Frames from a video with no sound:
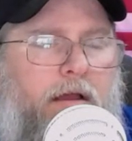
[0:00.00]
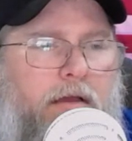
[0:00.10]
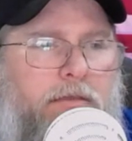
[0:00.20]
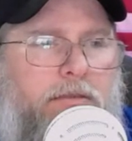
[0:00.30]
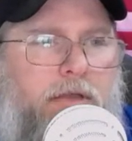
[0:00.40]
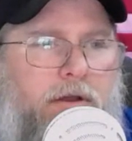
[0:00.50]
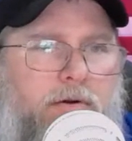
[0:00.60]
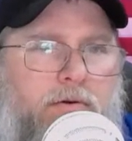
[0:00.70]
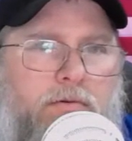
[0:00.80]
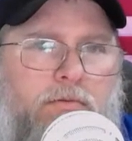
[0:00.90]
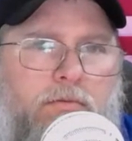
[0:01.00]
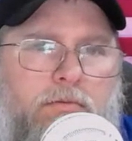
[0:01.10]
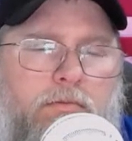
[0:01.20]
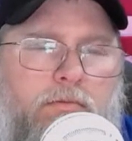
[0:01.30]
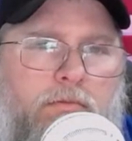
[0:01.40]
So,
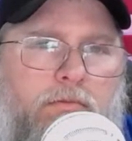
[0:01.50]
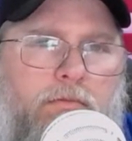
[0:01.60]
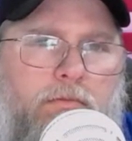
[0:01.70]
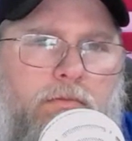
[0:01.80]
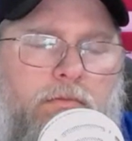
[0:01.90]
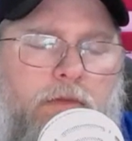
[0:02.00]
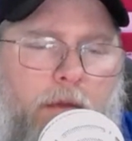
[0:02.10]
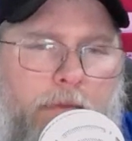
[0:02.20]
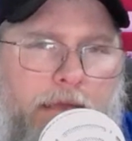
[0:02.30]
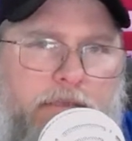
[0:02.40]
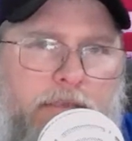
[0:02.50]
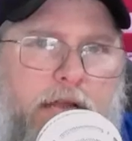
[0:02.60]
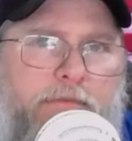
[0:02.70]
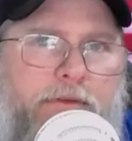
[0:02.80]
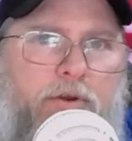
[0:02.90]
y'all make sure you
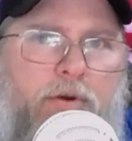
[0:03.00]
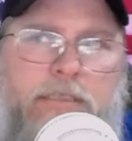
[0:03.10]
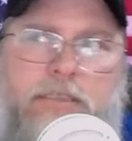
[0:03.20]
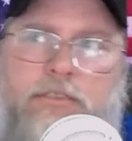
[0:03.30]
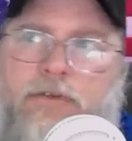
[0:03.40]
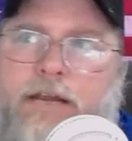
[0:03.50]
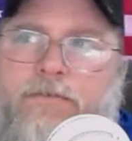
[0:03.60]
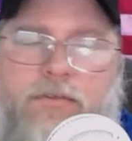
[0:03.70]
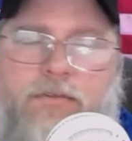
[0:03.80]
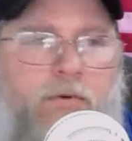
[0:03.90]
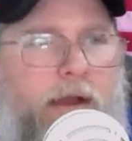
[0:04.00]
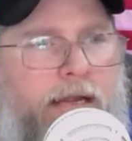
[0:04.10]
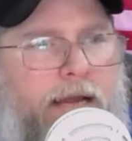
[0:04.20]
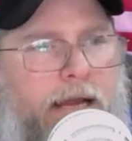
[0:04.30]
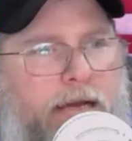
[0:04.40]
have your questions ready for the White
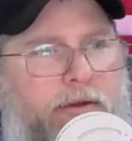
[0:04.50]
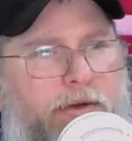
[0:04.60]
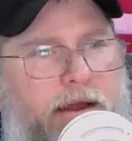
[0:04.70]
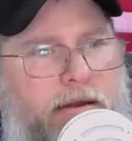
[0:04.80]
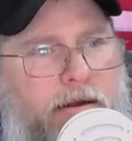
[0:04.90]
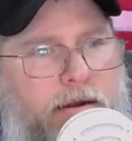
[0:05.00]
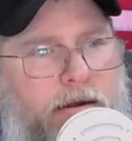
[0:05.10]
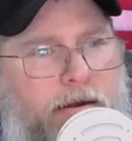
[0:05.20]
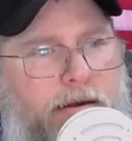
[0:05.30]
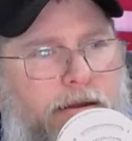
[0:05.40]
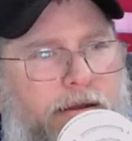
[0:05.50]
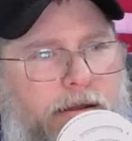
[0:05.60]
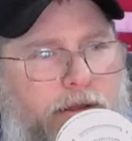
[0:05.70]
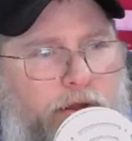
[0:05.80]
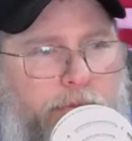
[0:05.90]
Knight creator.
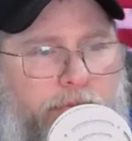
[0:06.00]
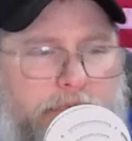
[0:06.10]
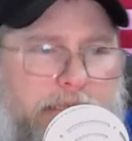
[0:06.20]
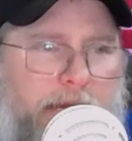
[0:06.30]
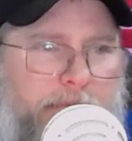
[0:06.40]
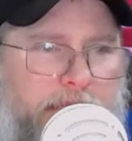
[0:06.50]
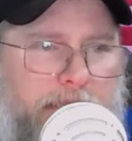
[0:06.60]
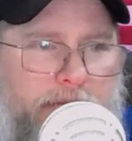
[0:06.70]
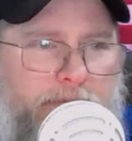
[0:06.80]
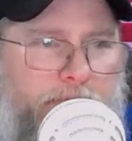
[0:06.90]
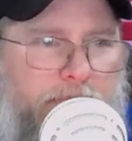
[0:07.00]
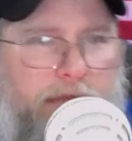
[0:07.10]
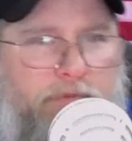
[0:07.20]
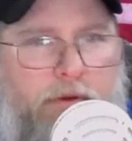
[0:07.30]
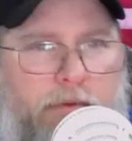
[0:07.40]
You appreciate me, Jake from
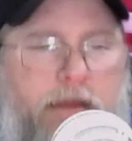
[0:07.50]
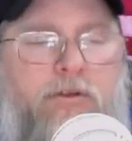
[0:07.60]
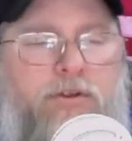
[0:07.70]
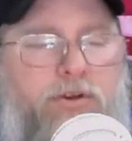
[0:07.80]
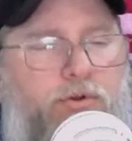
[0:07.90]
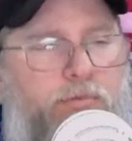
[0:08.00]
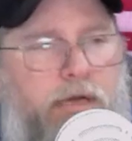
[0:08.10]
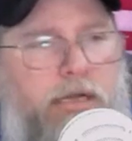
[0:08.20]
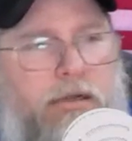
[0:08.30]
State Farm? I know you do, buddy.